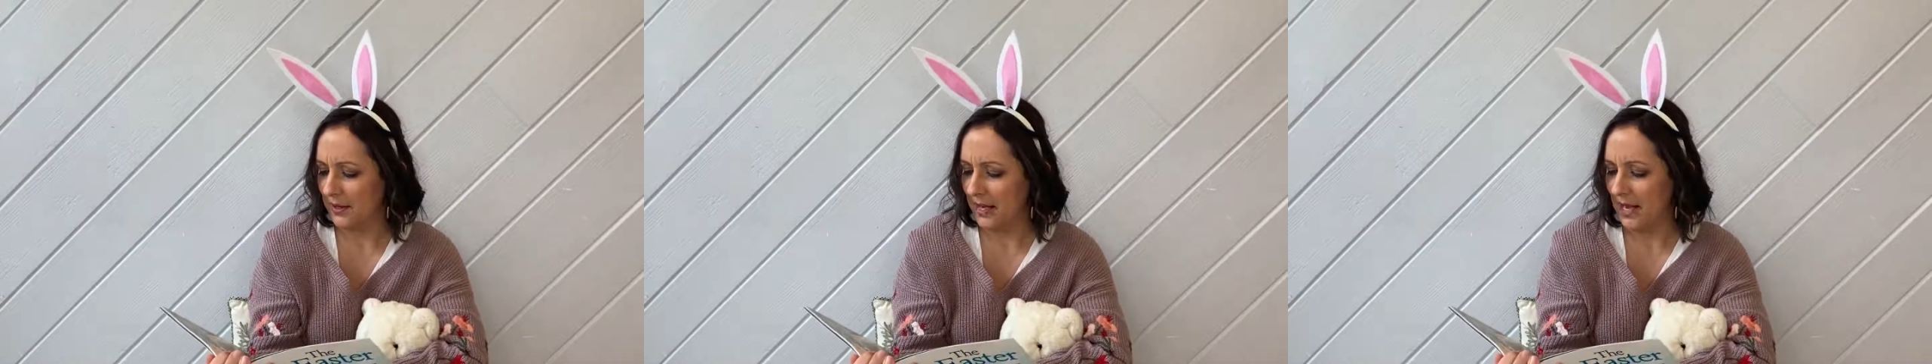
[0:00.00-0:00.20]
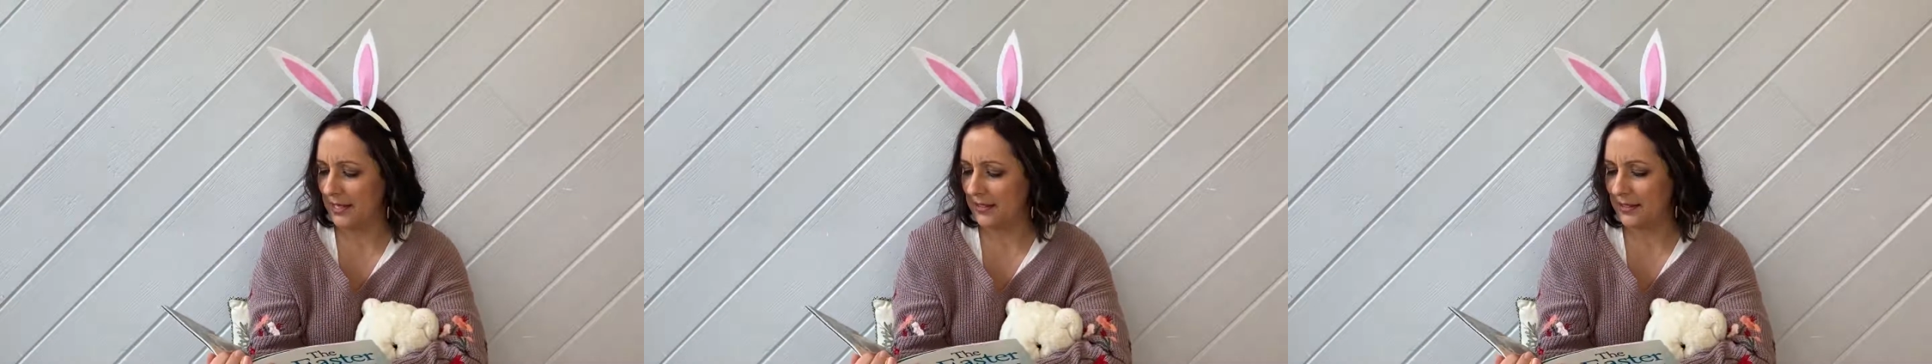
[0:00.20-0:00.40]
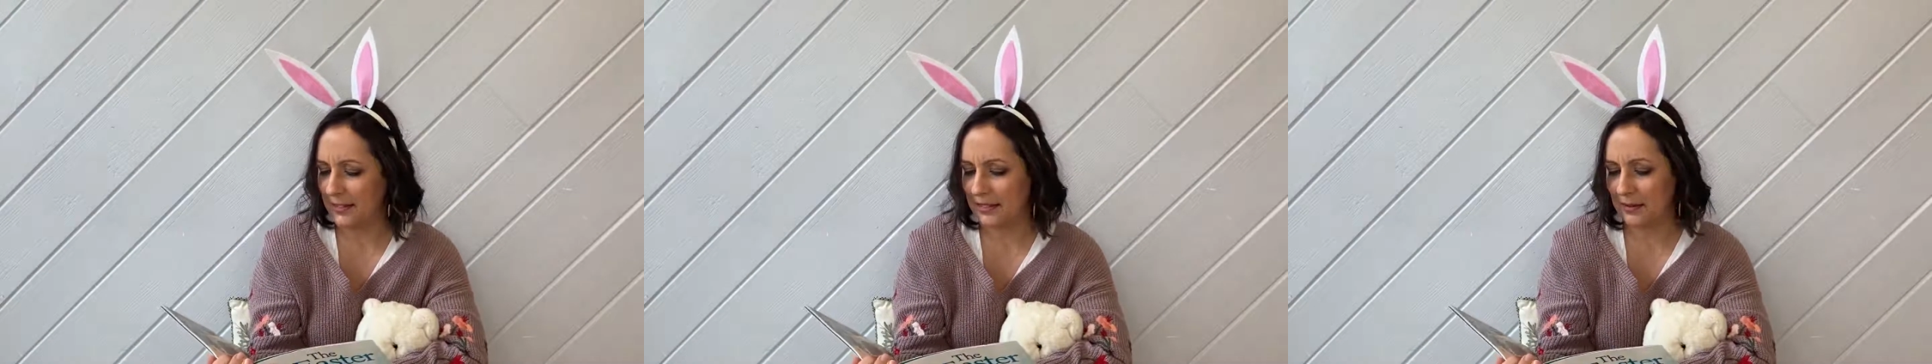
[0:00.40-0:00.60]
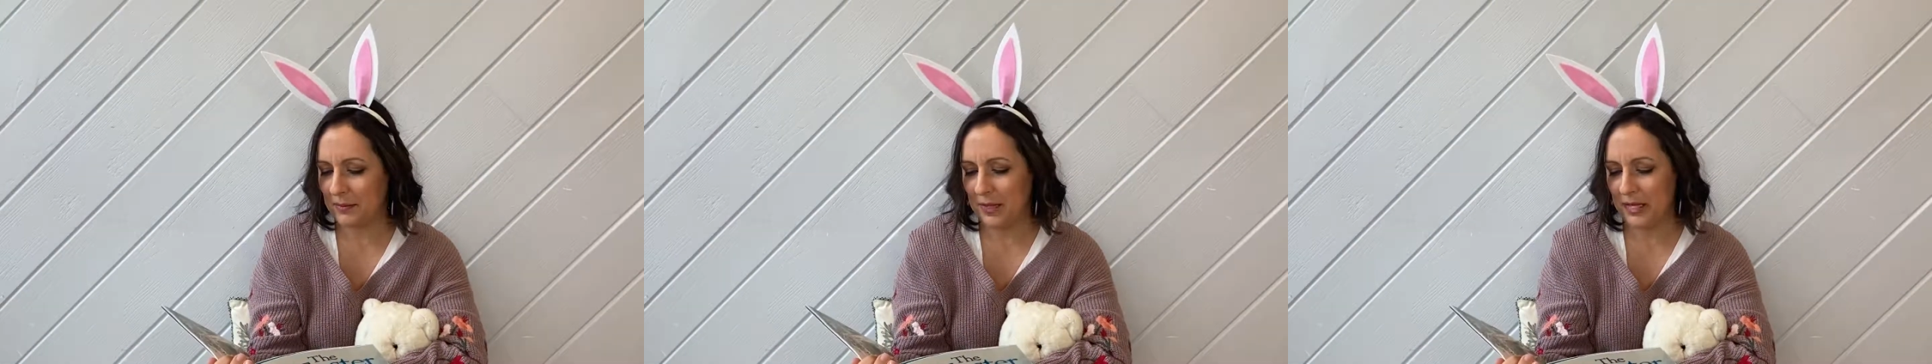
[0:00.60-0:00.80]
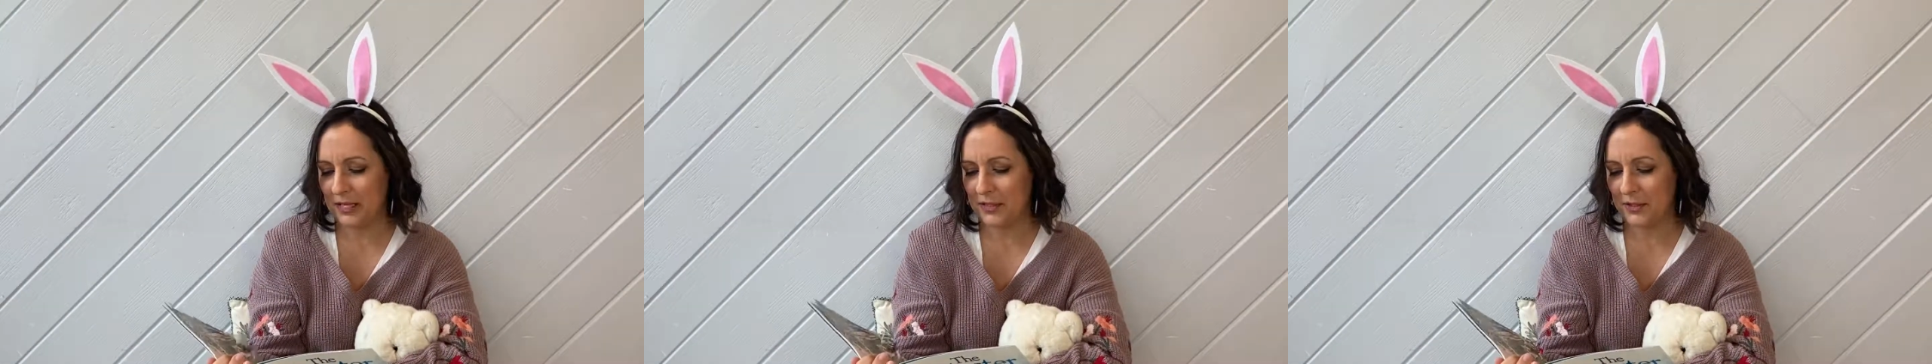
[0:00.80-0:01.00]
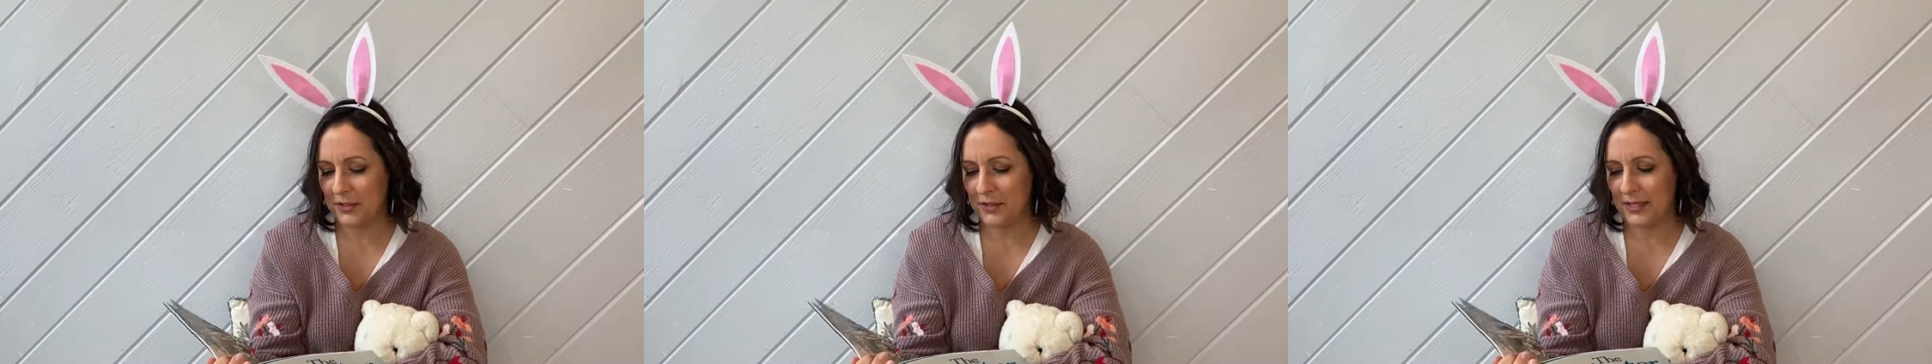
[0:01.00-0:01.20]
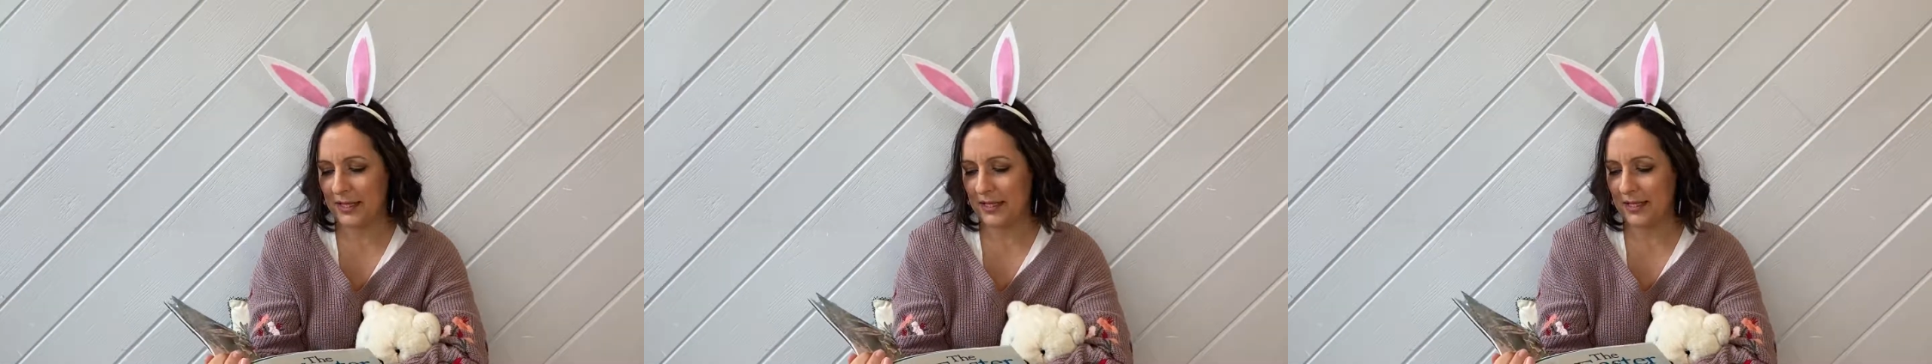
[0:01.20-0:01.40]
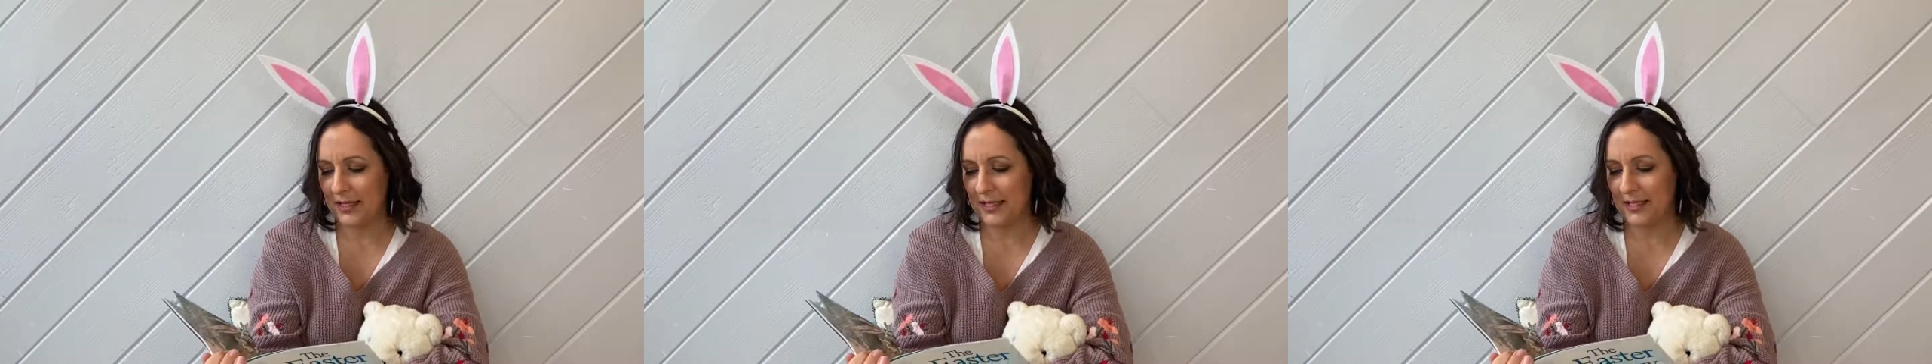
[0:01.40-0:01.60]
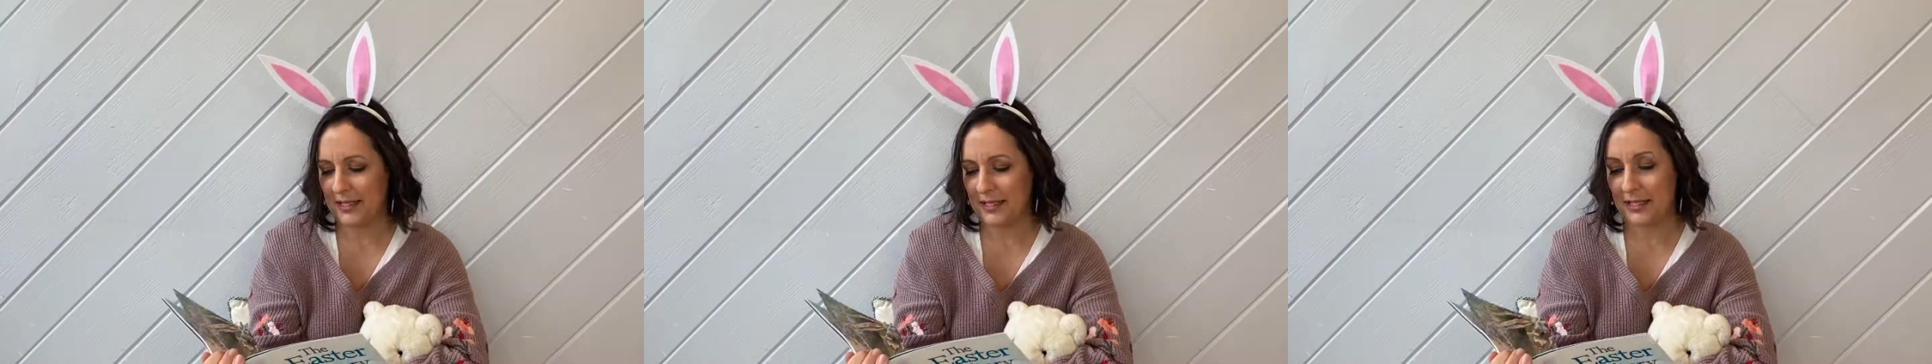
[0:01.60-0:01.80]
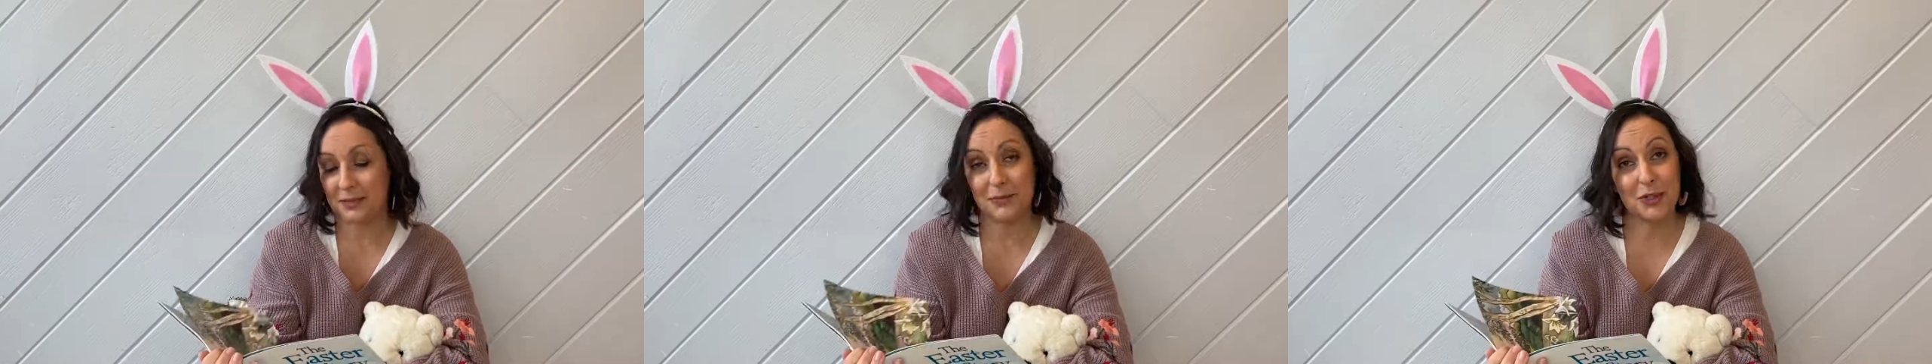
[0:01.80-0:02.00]
I see some Easter lilies
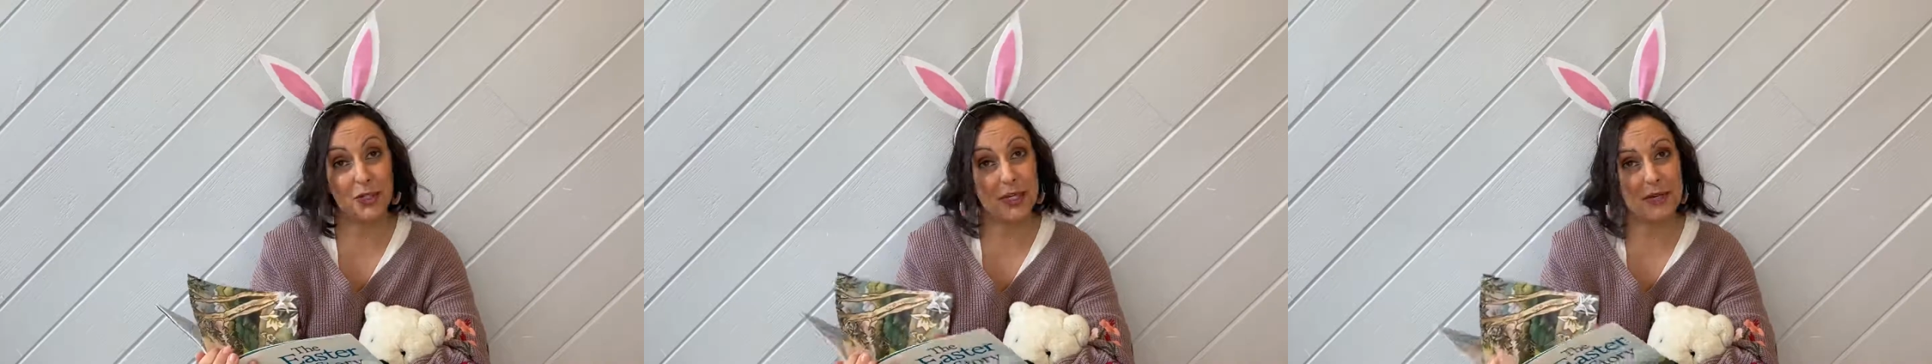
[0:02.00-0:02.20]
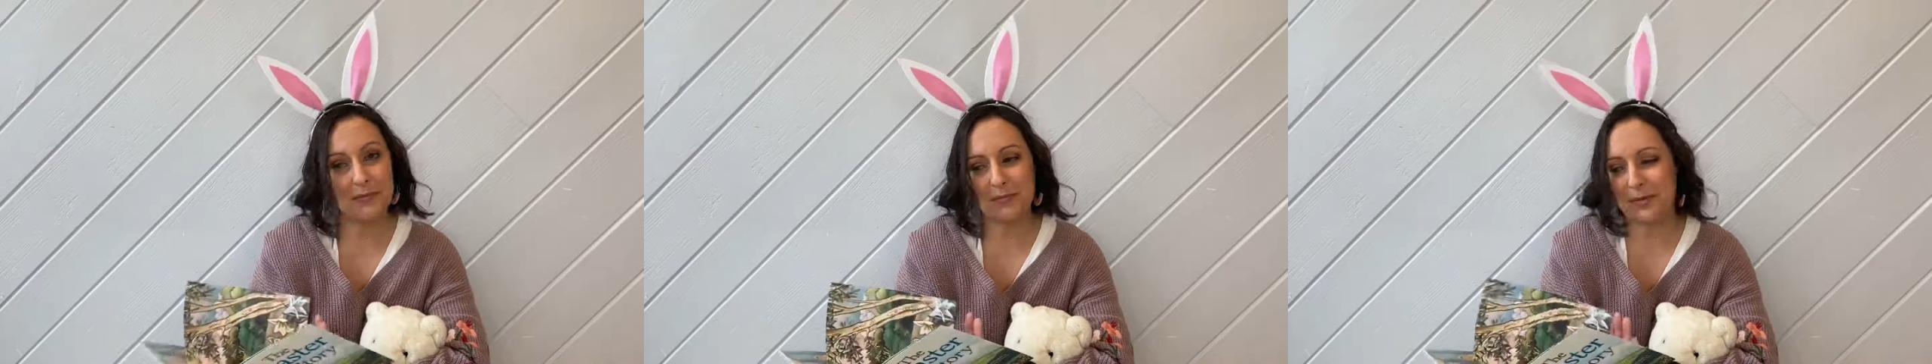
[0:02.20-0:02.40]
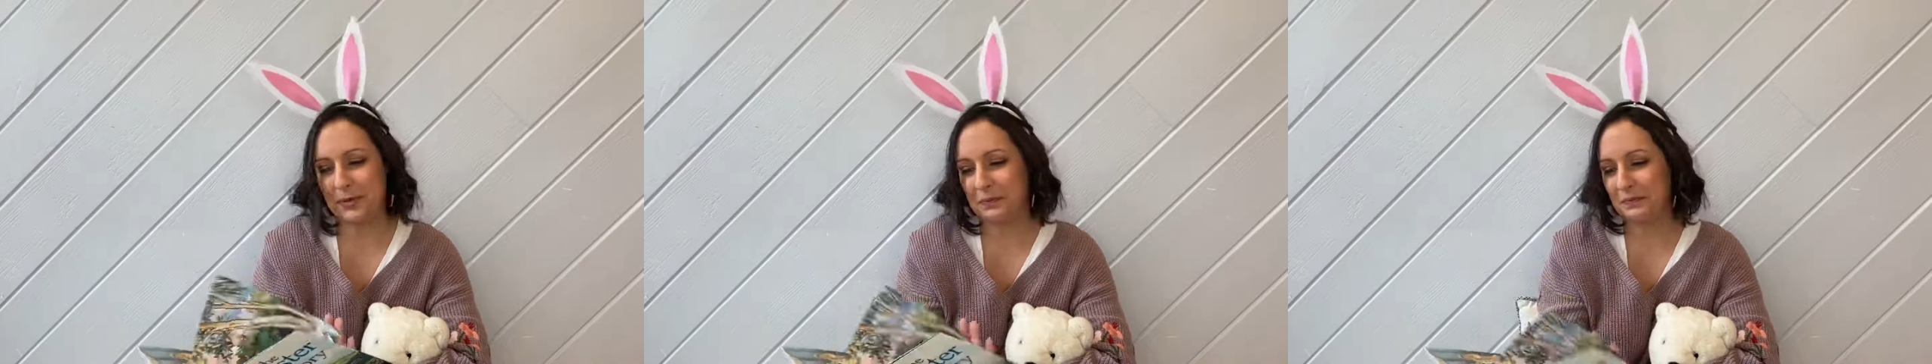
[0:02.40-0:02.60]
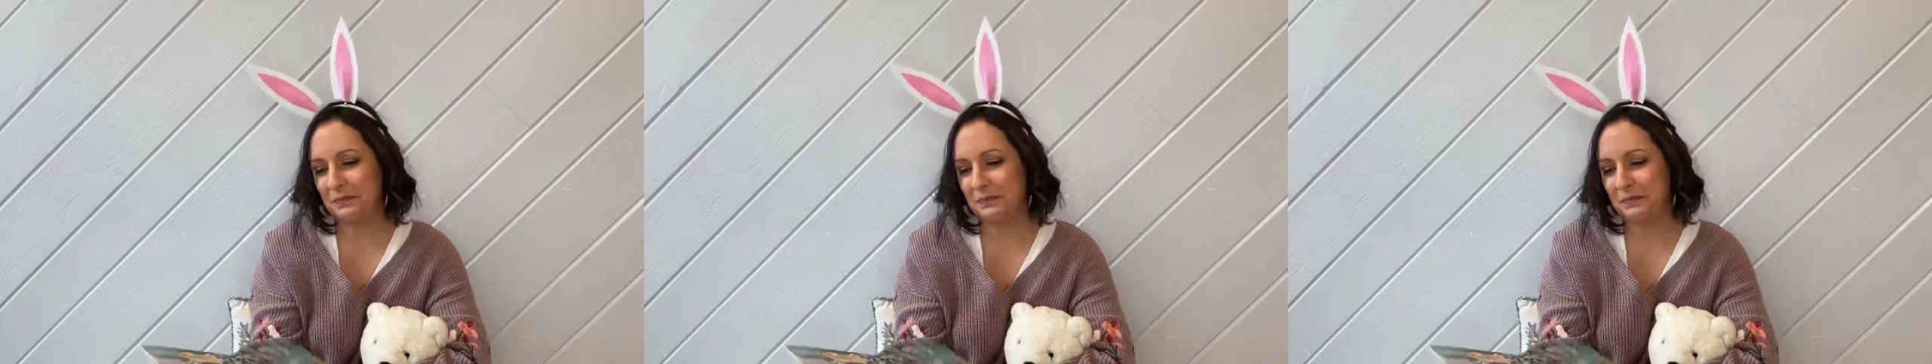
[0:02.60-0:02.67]
and some sheep.